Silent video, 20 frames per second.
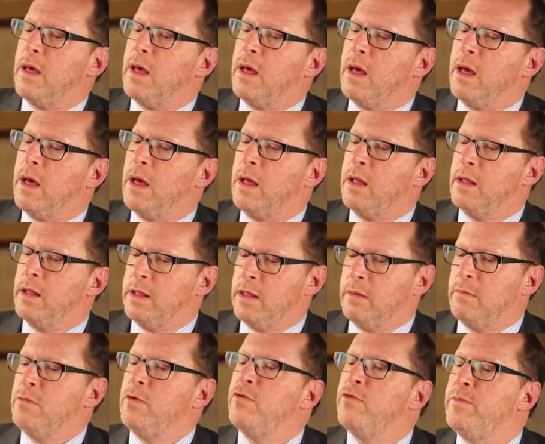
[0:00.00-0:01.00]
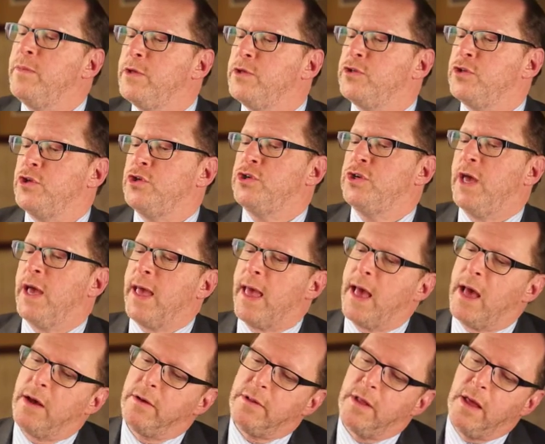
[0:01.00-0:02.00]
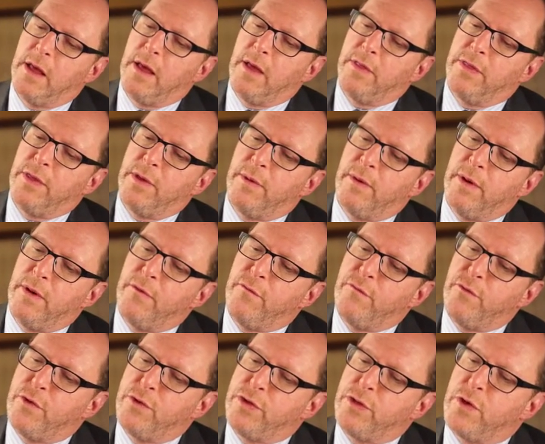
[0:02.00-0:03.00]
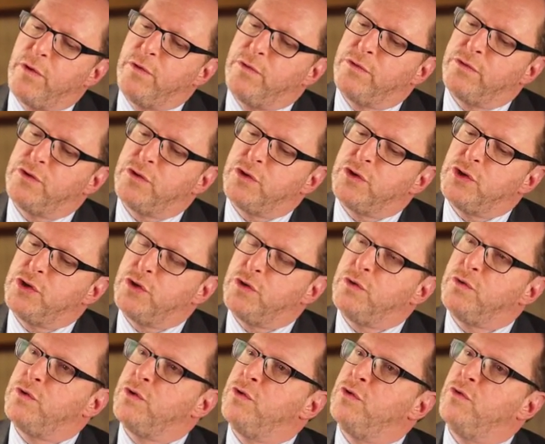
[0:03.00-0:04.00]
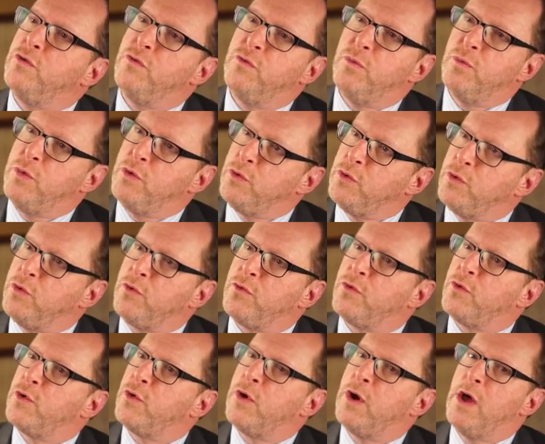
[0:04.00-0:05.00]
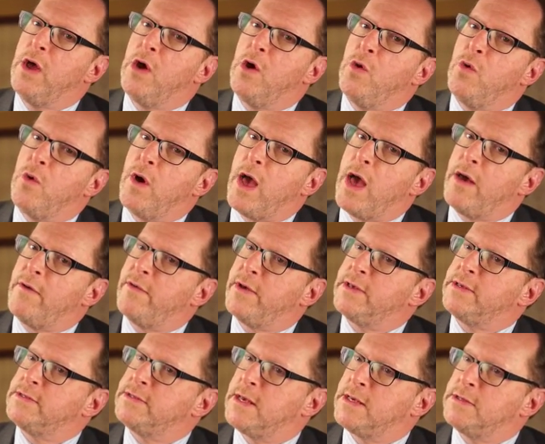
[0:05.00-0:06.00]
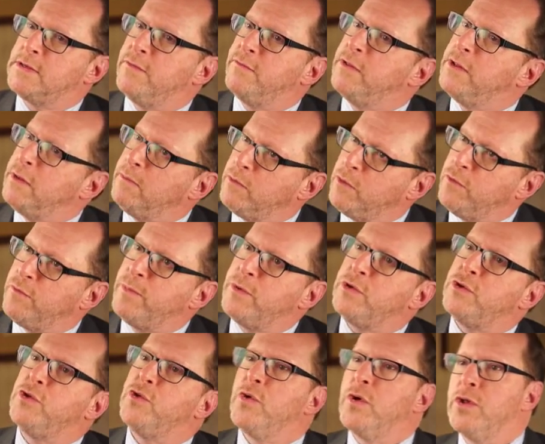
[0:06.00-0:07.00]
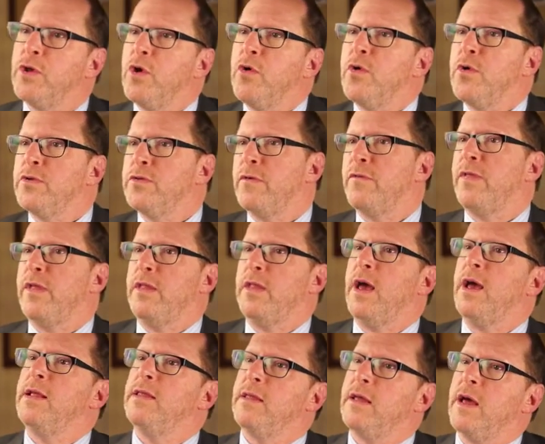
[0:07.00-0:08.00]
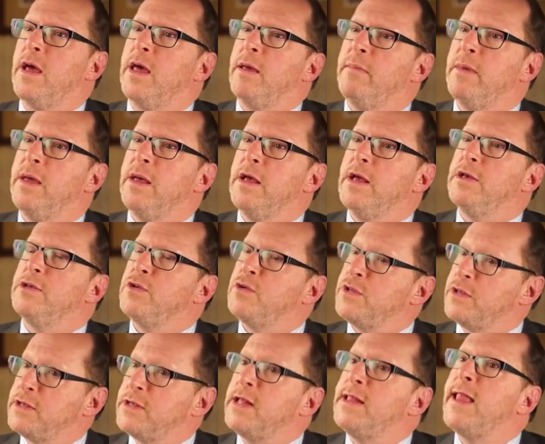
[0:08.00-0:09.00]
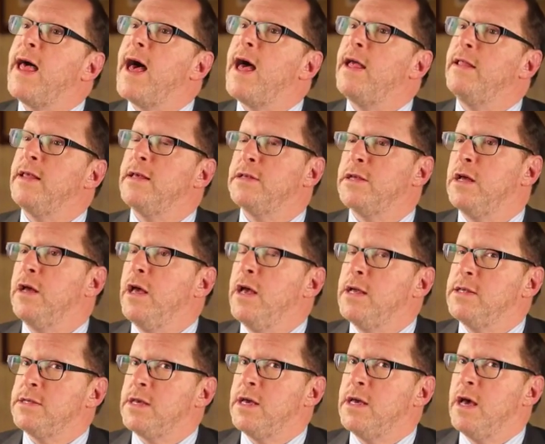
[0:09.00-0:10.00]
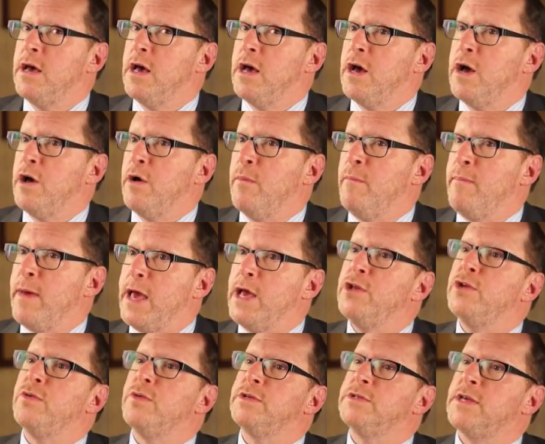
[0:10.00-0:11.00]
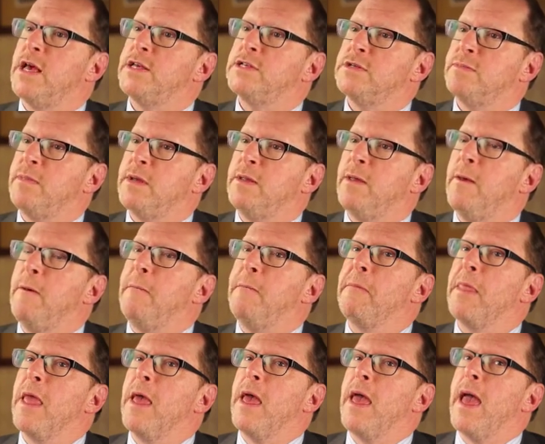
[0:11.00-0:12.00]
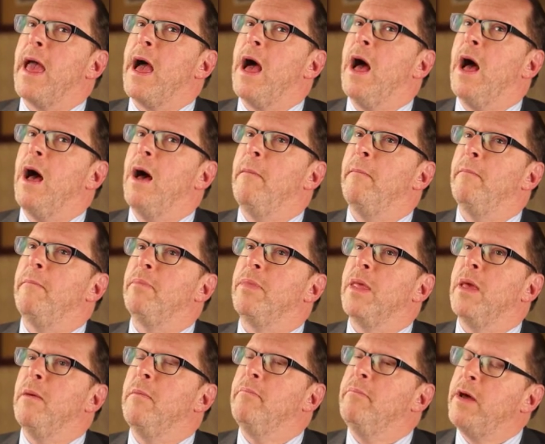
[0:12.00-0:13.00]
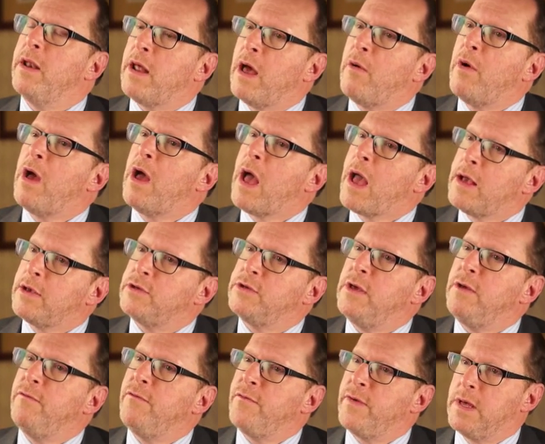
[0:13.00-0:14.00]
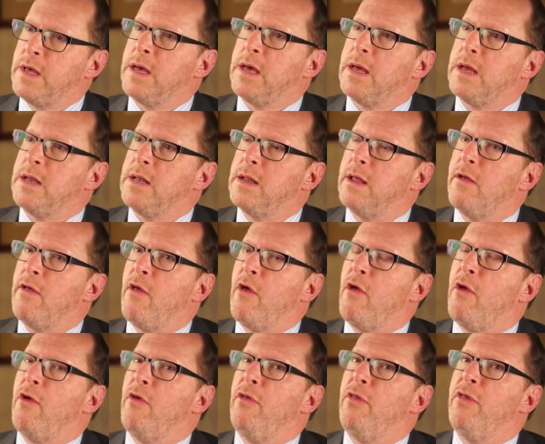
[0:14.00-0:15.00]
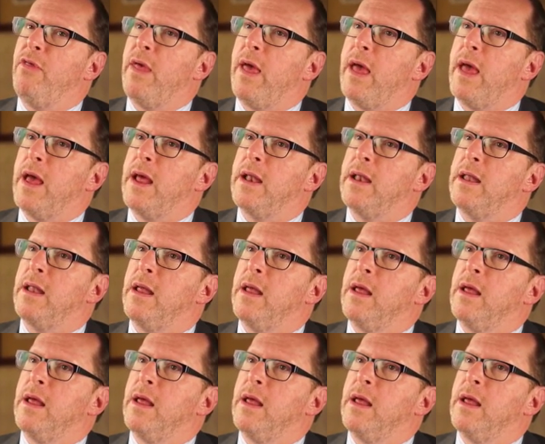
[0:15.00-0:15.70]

limb movements to check out for those children who move or who have excessive limb movements during the course of the nighttime. So there's a lot, it's a major assessment, but I actually find that